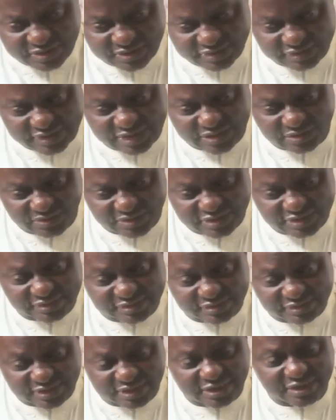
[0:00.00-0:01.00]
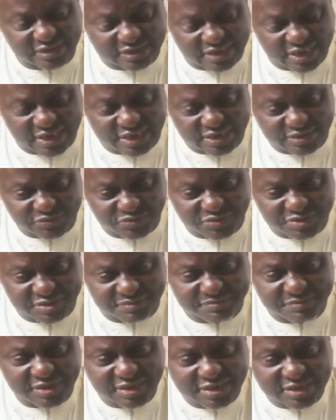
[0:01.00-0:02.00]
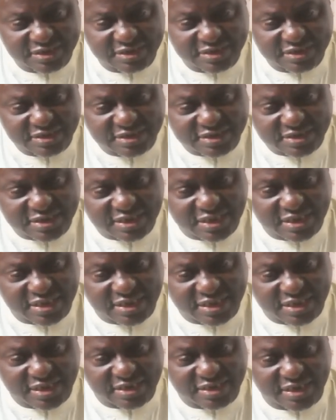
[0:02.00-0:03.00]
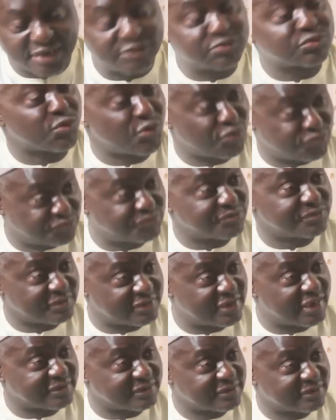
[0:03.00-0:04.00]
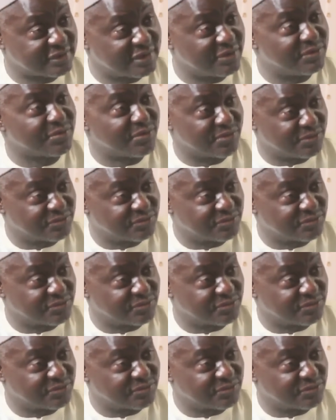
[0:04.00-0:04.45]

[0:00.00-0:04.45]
internal audit. I knew him. And I trust that they will